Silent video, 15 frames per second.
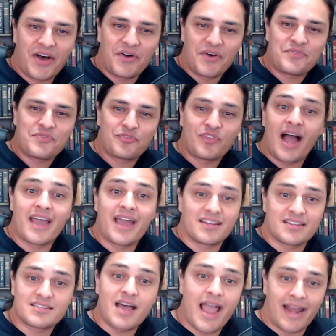flying a
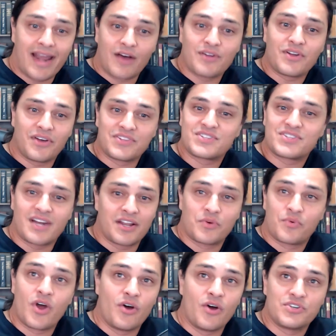sign out on the side of the
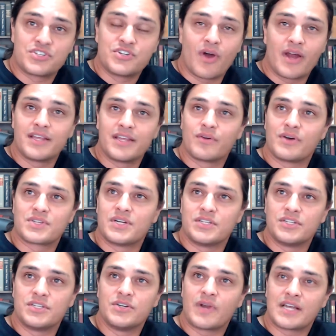road. Just no idea what I was going
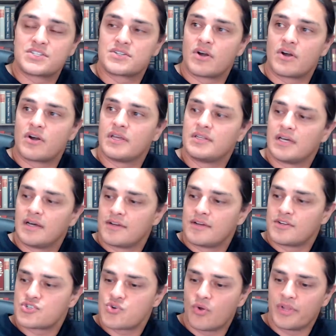to do. And I started
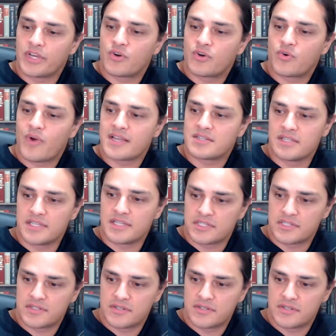trolling Craigslist